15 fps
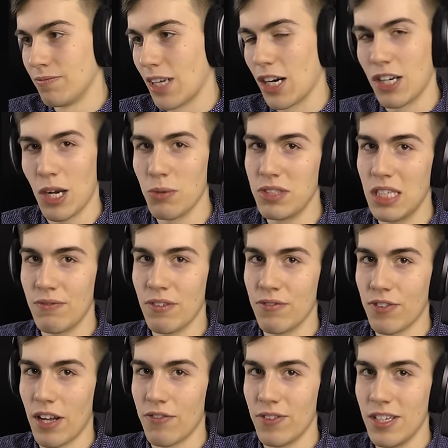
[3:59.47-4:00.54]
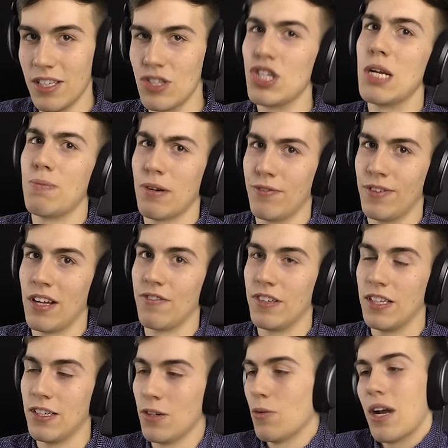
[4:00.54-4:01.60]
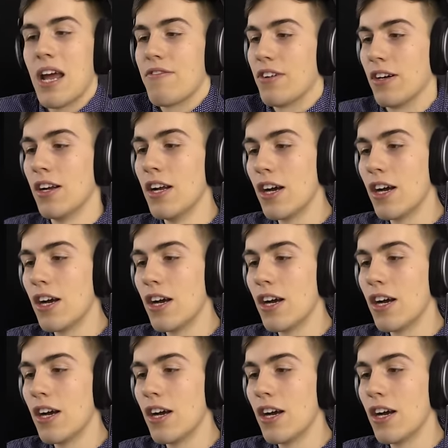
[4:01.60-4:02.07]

Are goats even fluffy? Sheep are fluffy. Whatever.